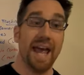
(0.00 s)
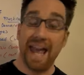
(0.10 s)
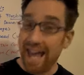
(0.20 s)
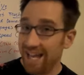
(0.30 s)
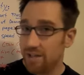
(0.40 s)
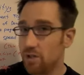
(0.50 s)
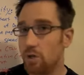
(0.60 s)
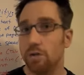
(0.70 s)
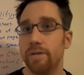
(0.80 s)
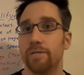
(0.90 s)
and
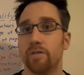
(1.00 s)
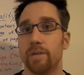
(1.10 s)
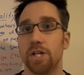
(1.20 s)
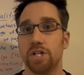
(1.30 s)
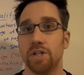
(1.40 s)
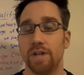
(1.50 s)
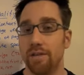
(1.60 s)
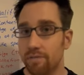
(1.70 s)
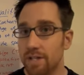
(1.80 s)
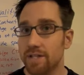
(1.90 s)
all of the information that
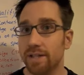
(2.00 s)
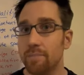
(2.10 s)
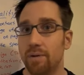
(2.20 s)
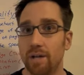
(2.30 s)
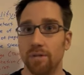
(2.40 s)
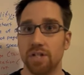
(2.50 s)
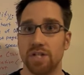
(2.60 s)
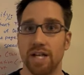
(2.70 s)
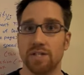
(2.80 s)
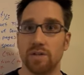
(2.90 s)
they've recently published as